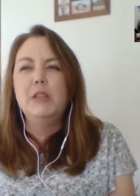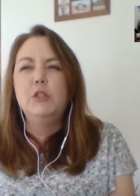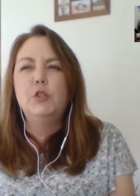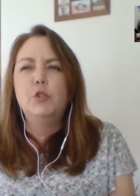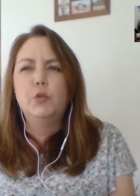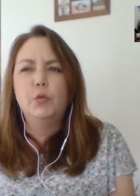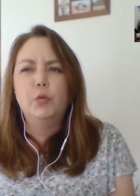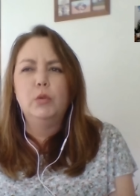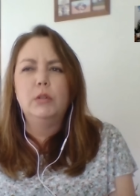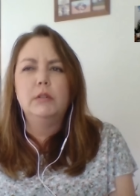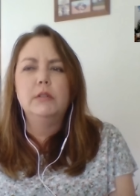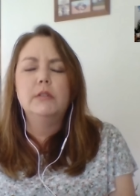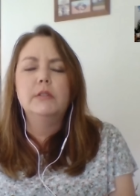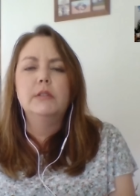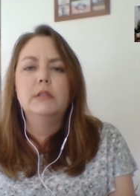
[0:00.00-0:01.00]

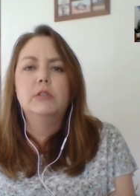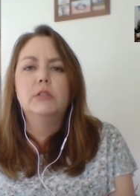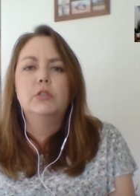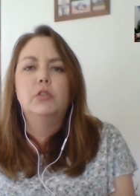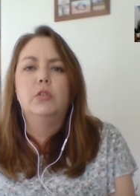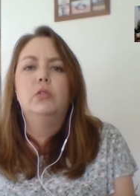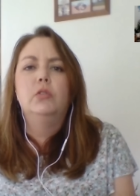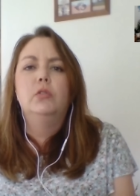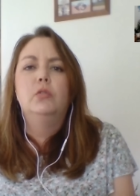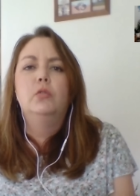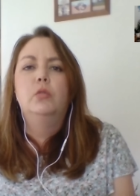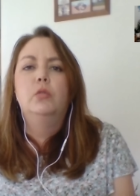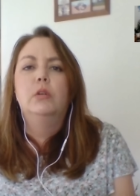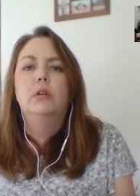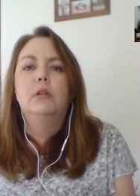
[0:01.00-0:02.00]
tools
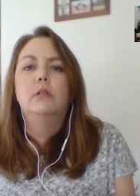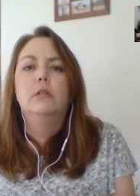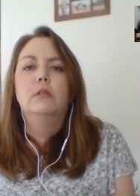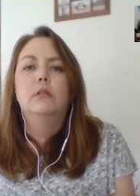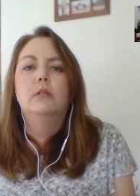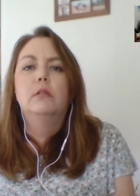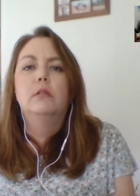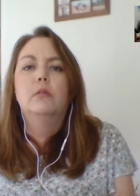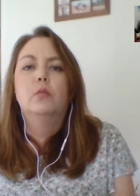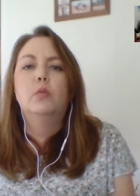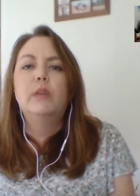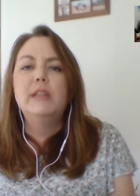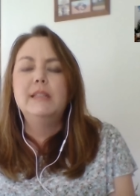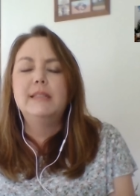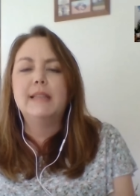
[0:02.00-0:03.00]
to
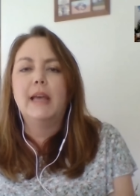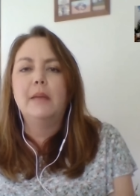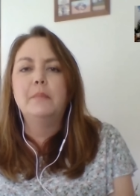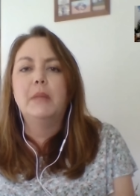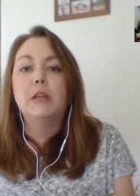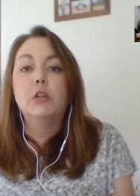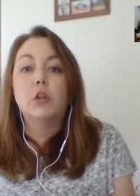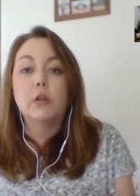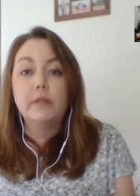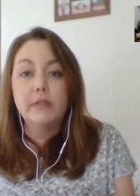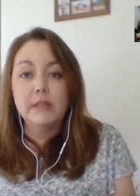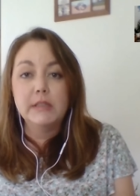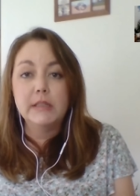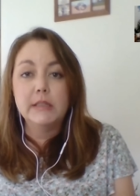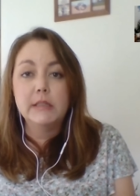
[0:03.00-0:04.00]
reset my
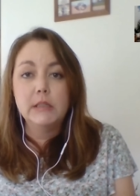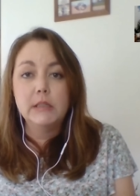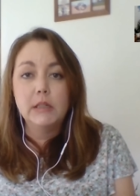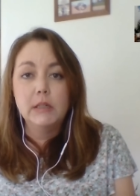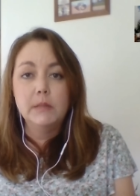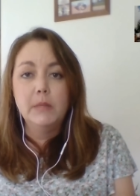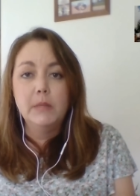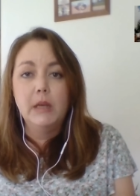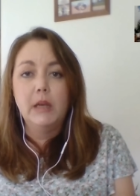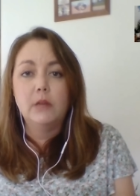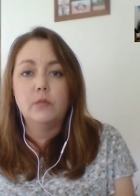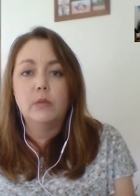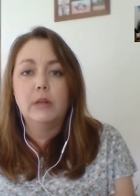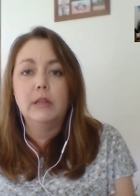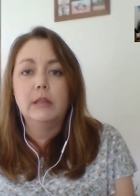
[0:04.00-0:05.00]
nervous system
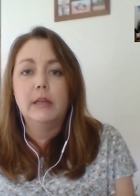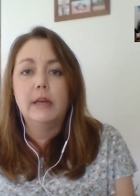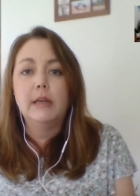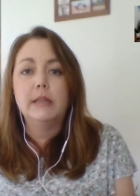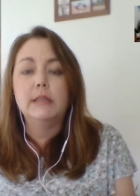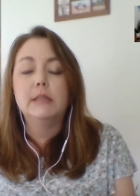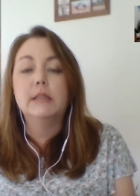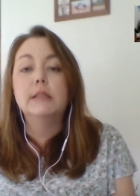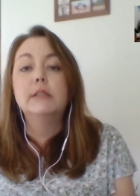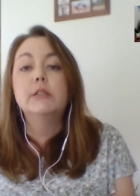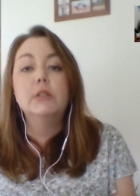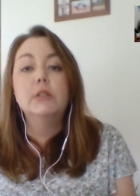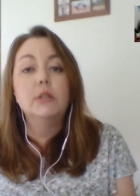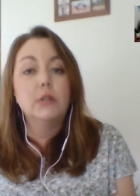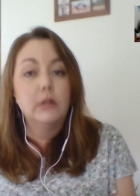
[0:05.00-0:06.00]
and realize this
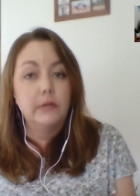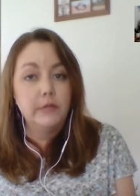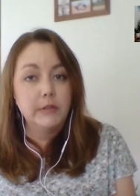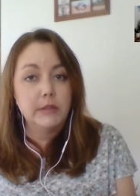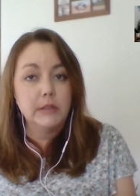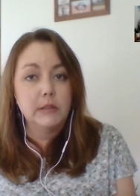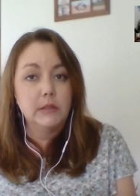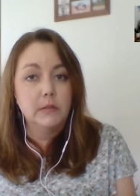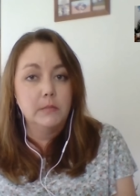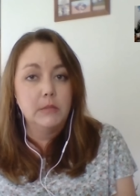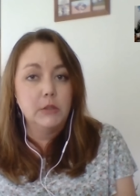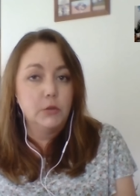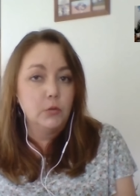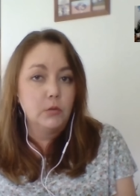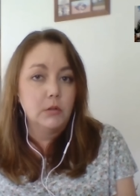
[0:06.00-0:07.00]
is a nervous system
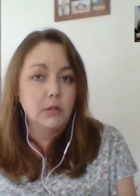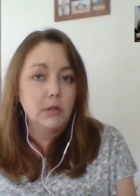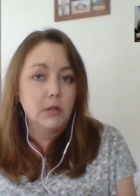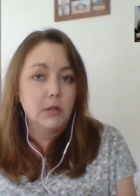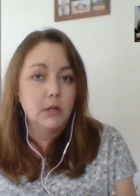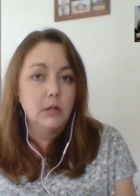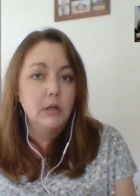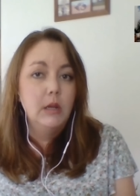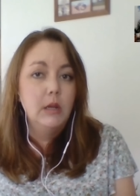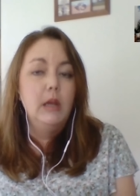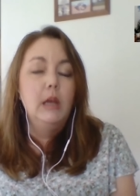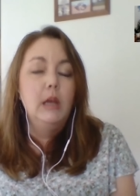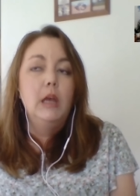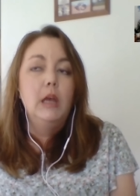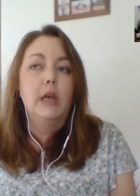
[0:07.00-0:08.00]
disorder.
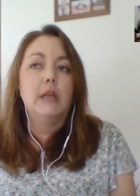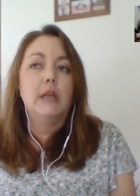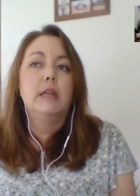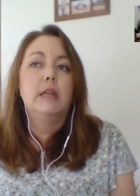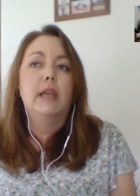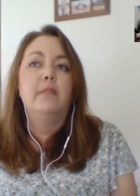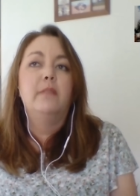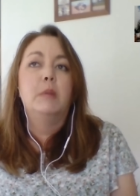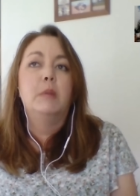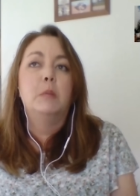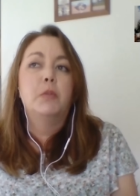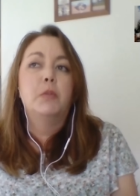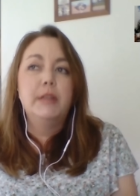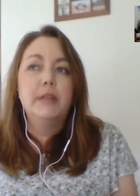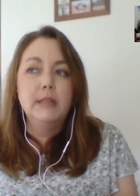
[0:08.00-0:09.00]
And it gave me
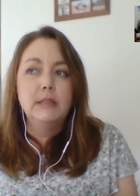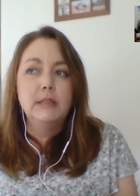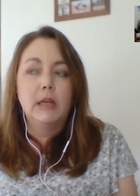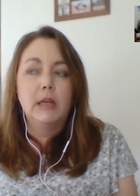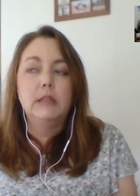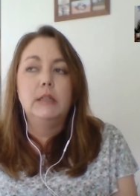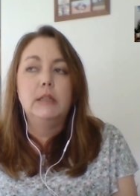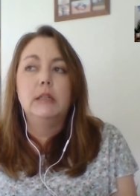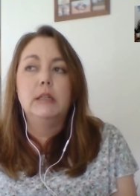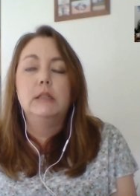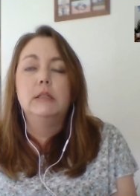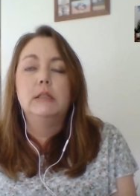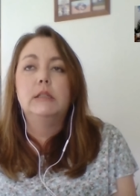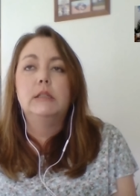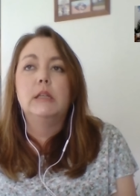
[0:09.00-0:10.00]
breathing
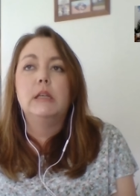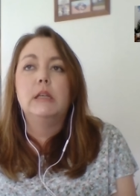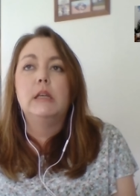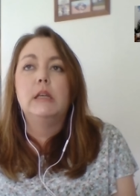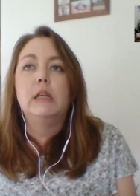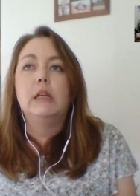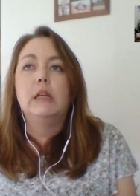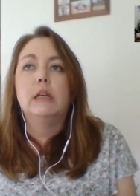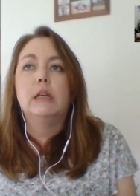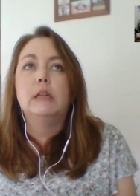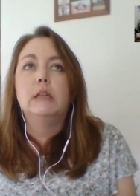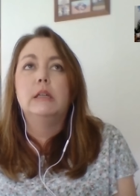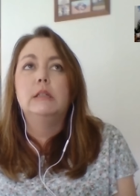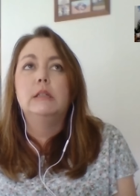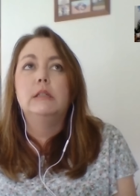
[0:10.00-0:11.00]
techniques.
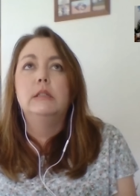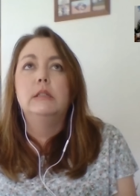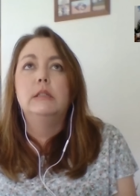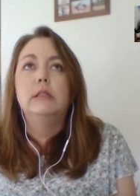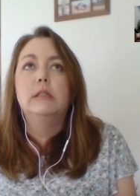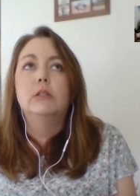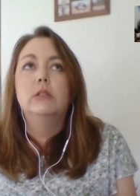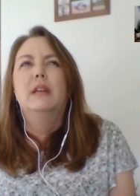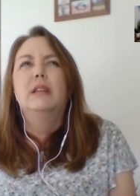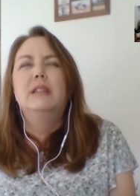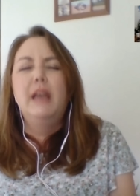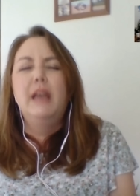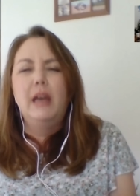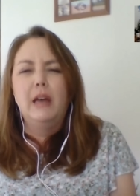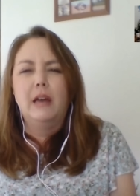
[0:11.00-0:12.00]
And
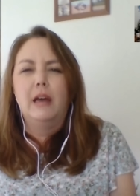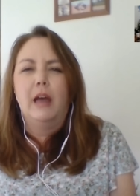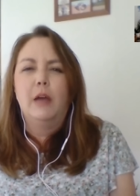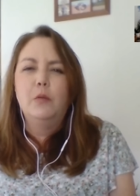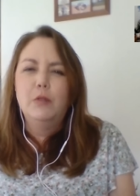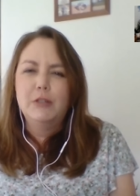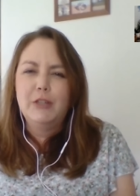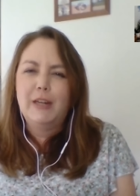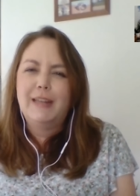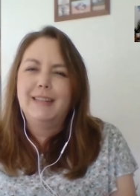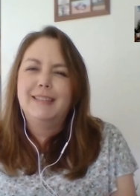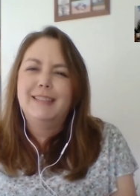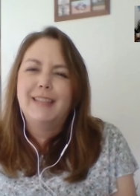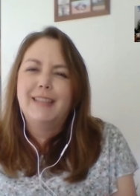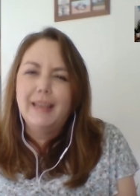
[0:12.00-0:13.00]
yeah, I wish I
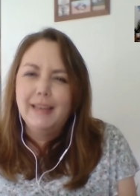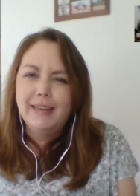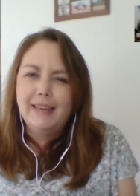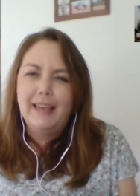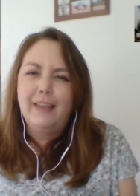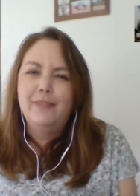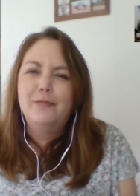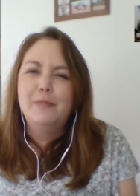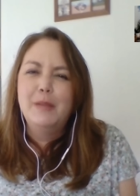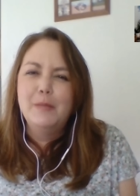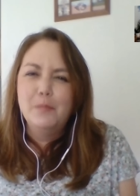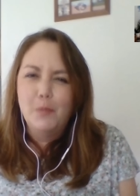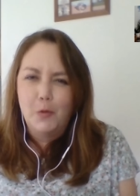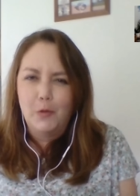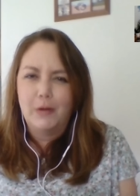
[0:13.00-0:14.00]
could say it gave me
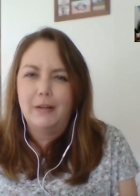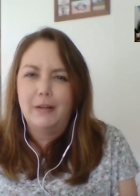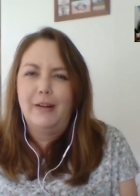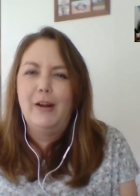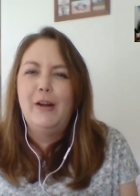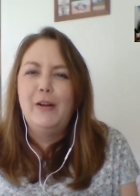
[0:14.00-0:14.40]
more